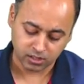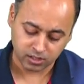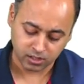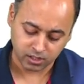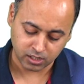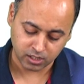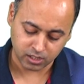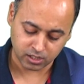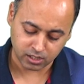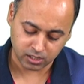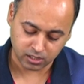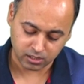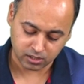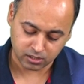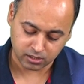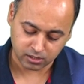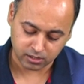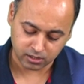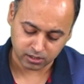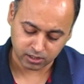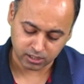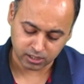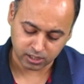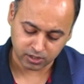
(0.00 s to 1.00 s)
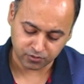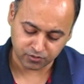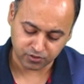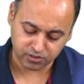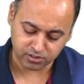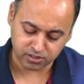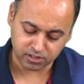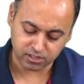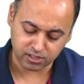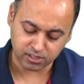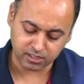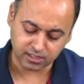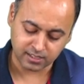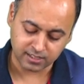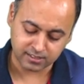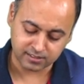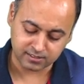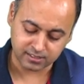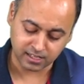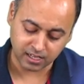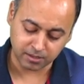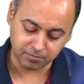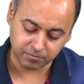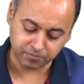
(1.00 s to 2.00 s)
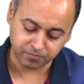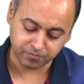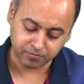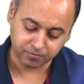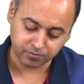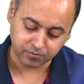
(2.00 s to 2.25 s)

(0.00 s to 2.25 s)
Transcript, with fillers: Here the deficient enzyme